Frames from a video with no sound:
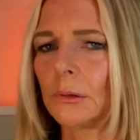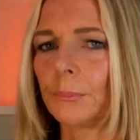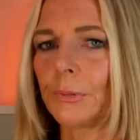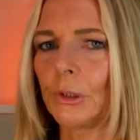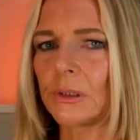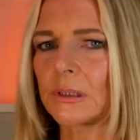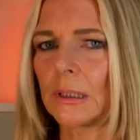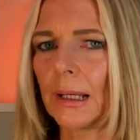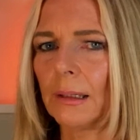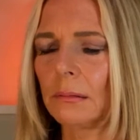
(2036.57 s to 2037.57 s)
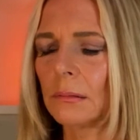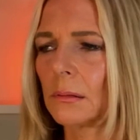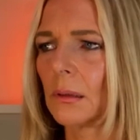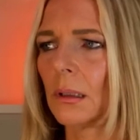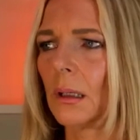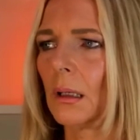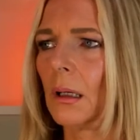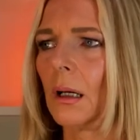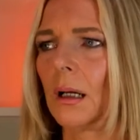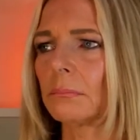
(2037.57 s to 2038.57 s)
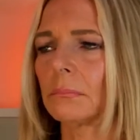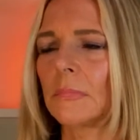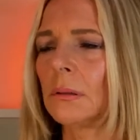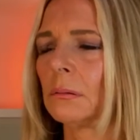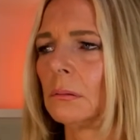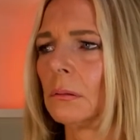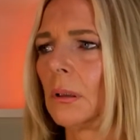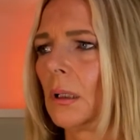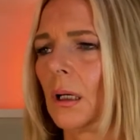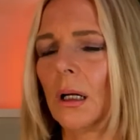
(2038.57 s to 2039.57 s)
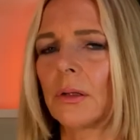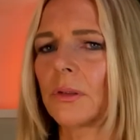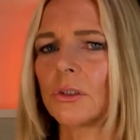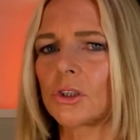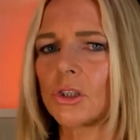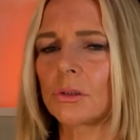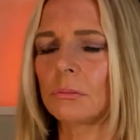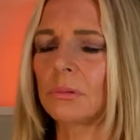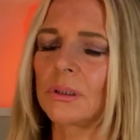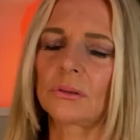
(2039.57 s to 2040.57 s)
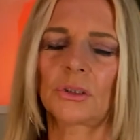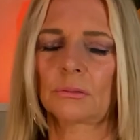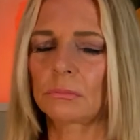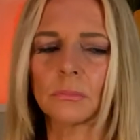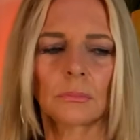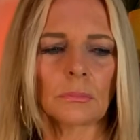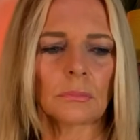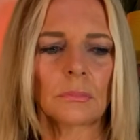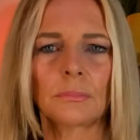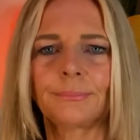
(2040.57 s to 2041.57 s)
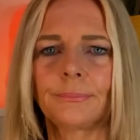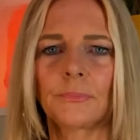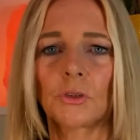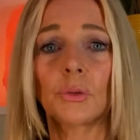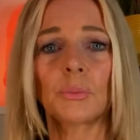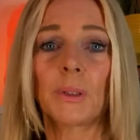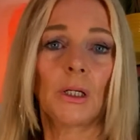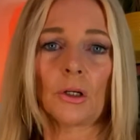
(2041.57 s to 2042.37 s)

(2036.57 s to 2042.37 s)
personally, I, I think she, well, she, she was being